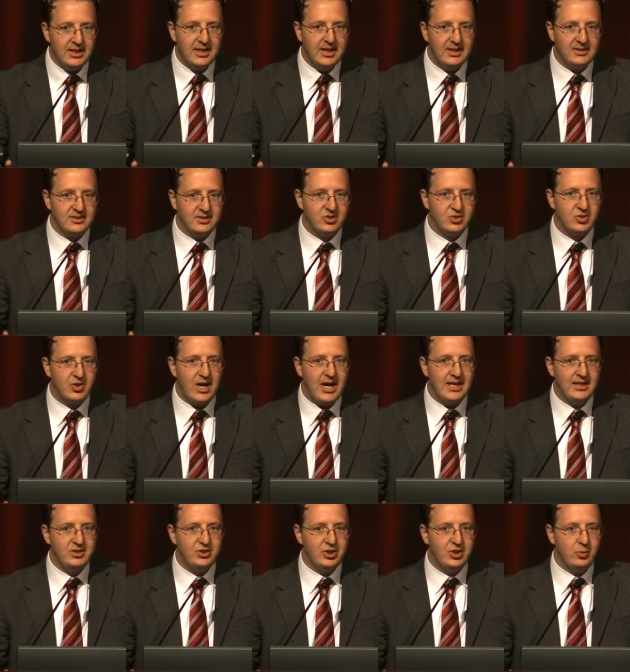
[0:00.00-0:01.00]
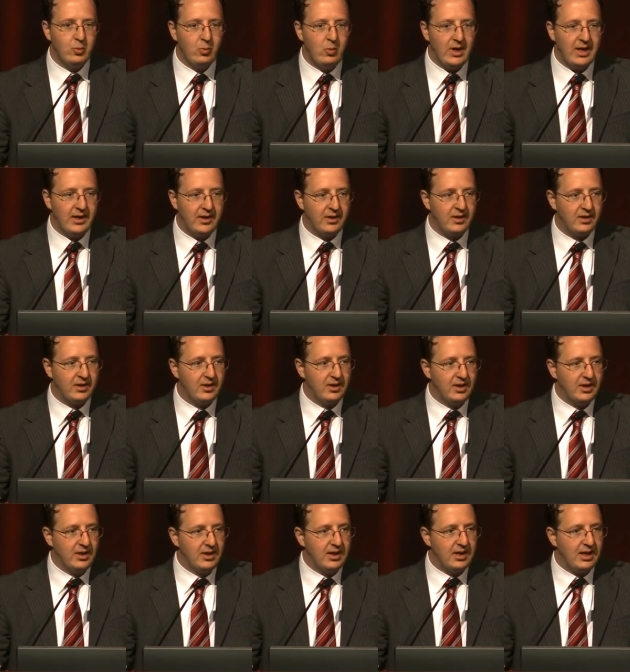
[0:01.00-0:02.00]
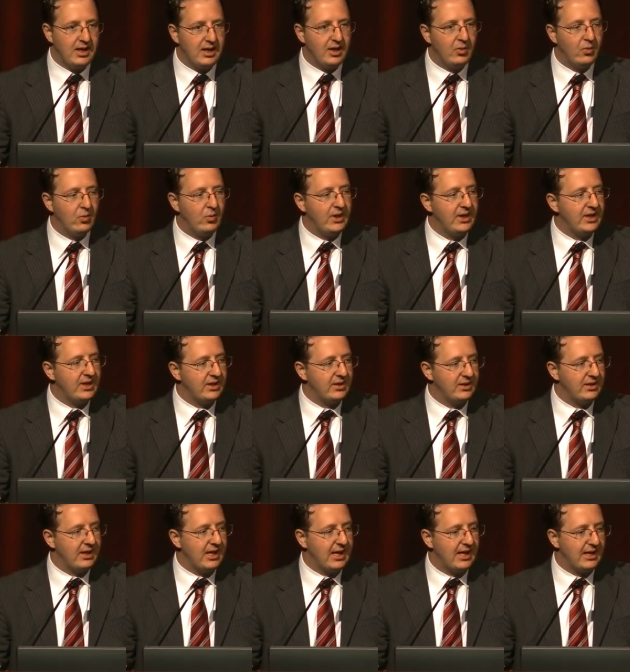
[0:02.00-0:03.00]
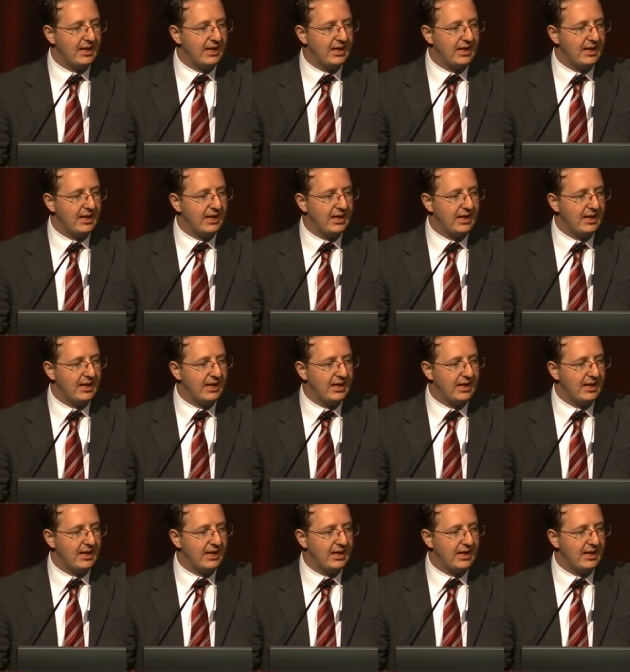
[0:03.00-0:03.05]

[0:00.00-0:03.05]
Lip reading: It's a strategy where we can